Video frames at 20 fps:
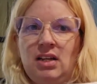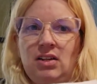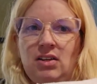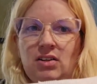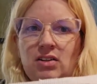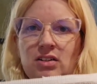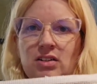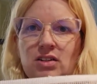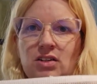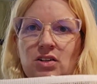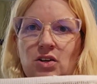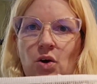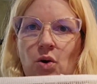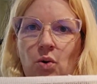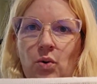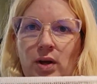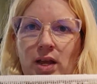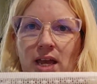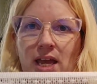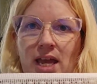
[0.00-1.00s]
Looks
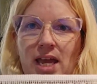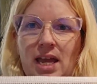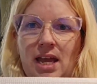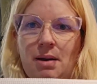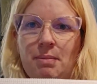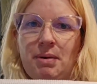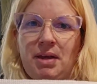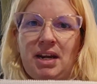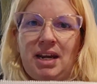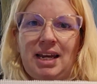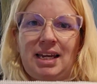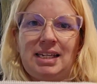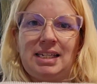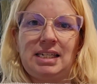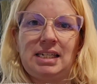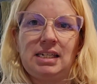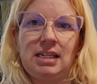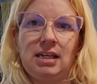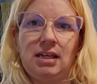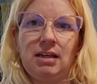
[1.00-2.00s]
okay. I mean, I can
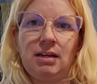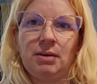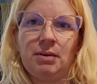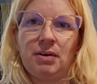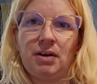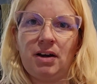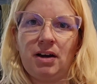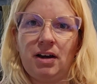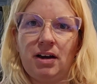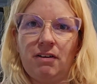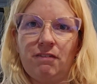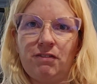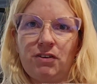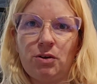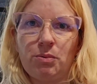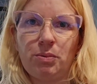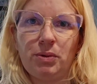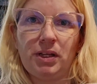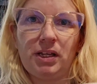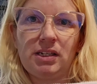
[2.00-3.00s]
see a
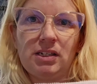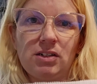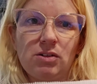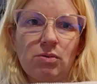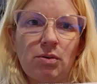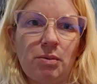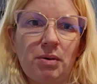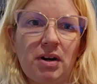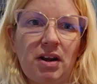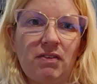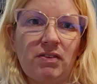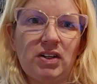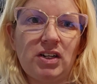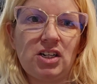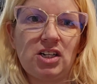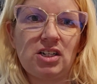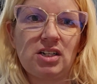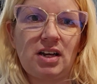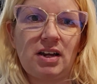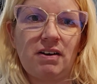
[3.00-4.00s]
few places where I'm going to have
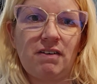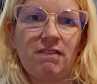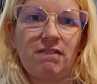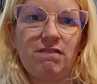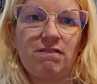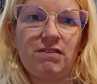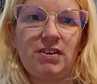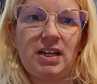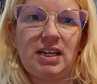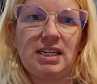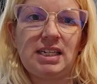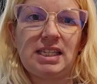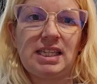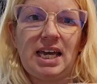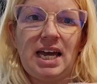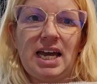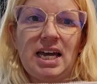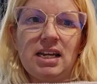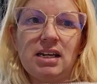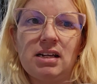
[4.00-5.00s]
to just kind of fix
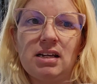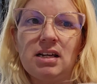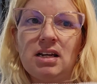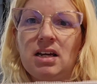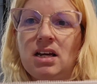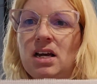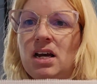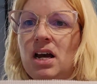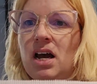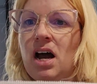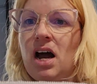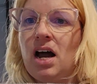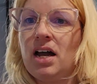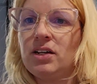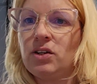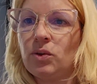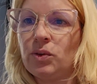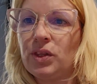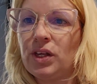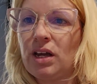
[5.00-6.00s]
that.
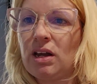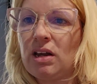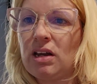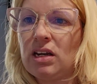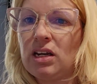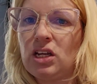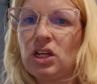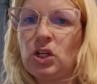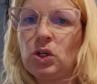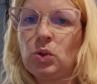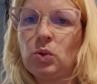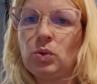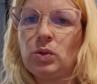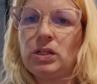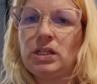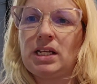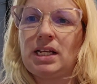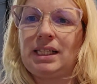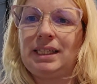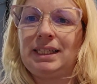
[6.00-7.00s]
I don't think I'm going to
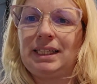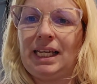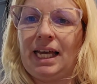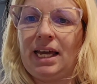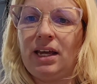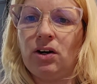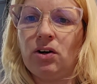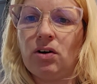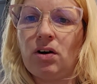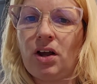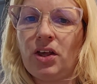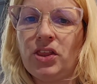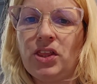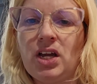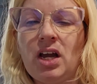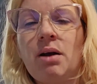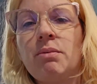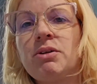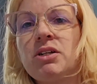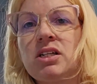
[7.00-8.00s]
use a lighter. I
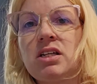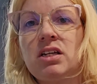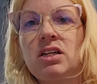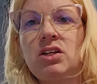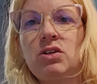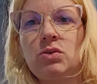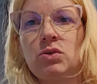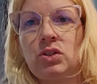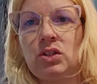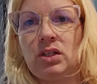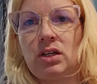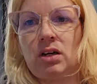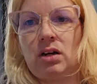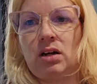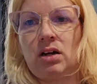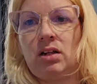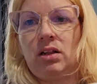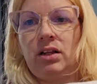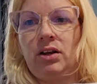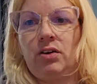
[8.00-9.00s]
think I'm just going to use
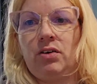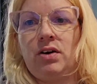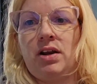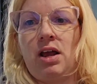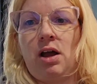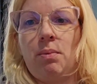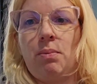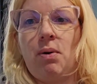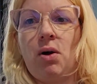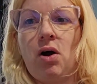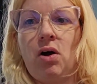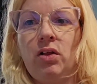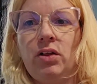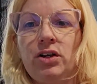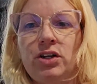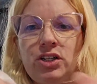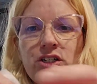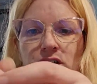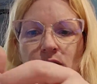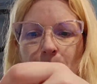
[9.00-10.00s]
the clear nail
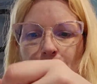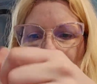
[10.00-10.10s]
polish